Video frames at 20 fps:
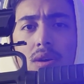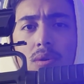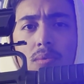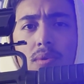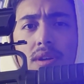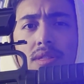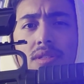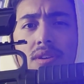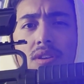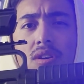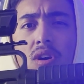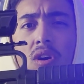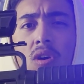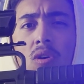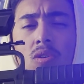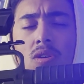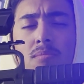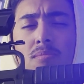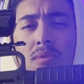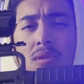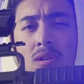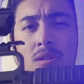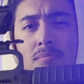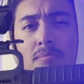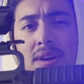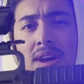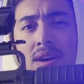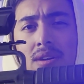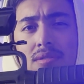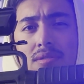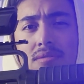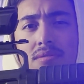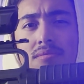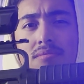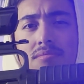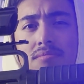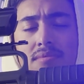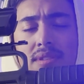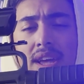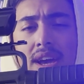with an RMR mount.
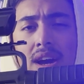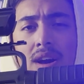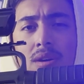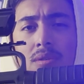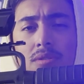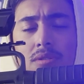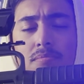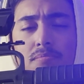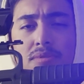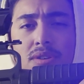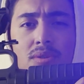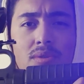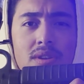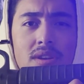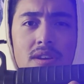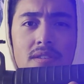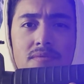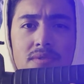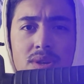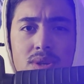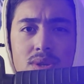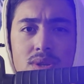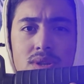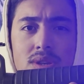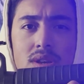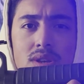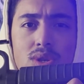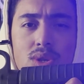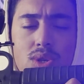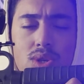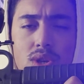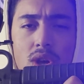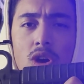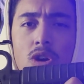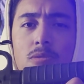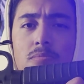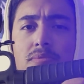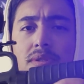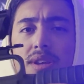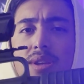Now, the beauty of this
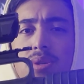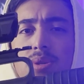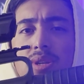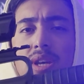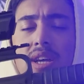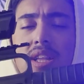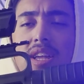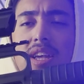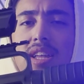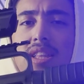scope is that